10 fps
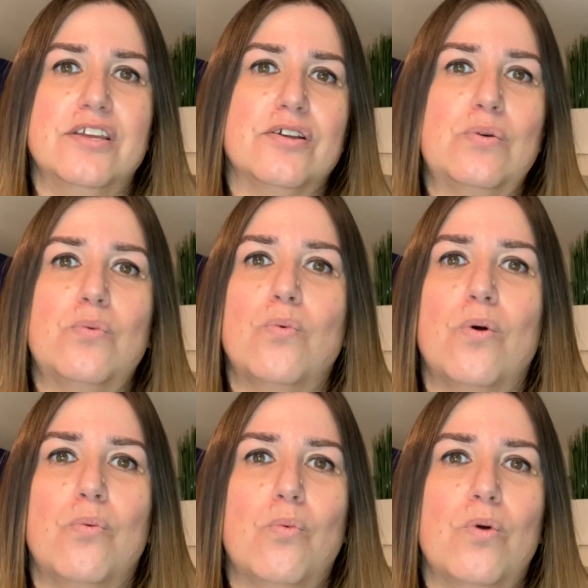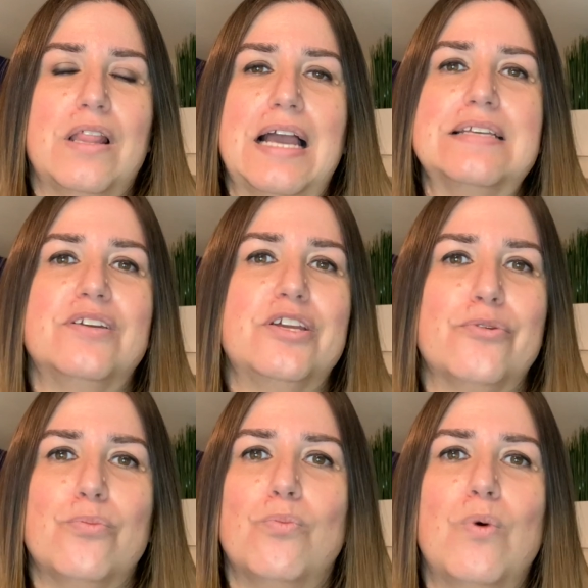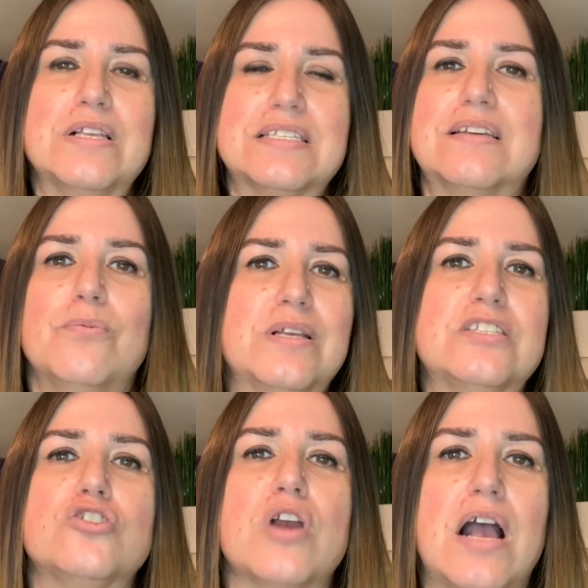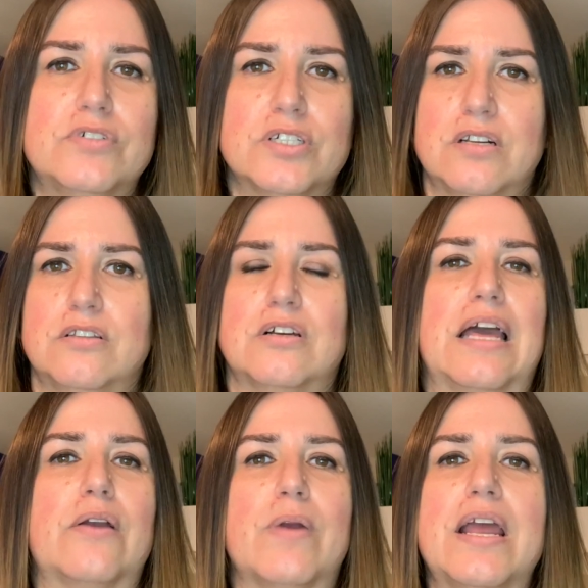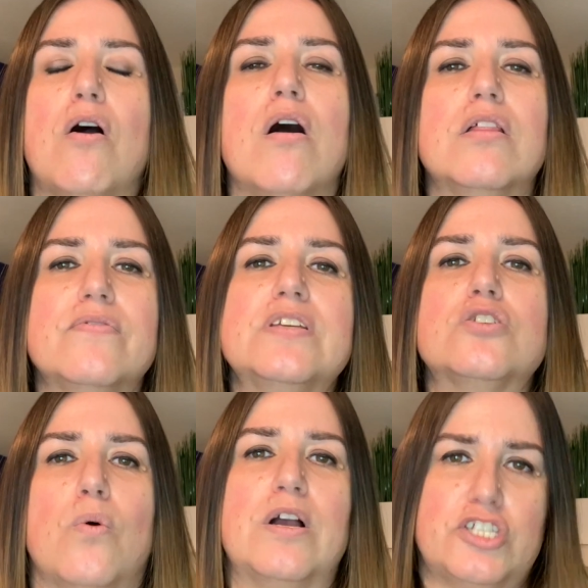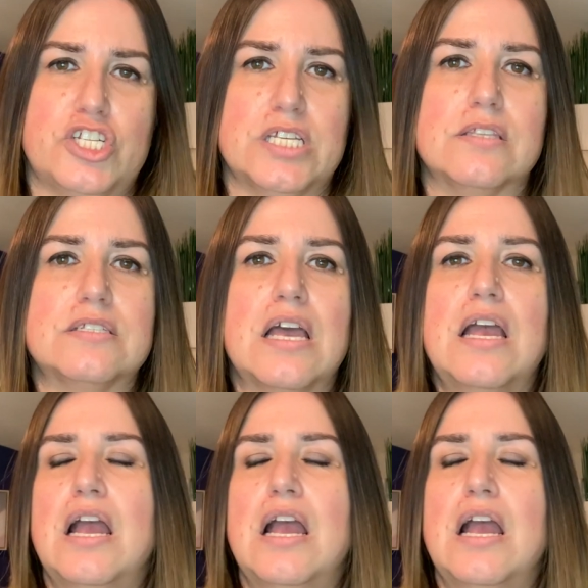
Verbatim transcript: You know, will I, you know, what's, what's travel going to look like, right? All of these questions.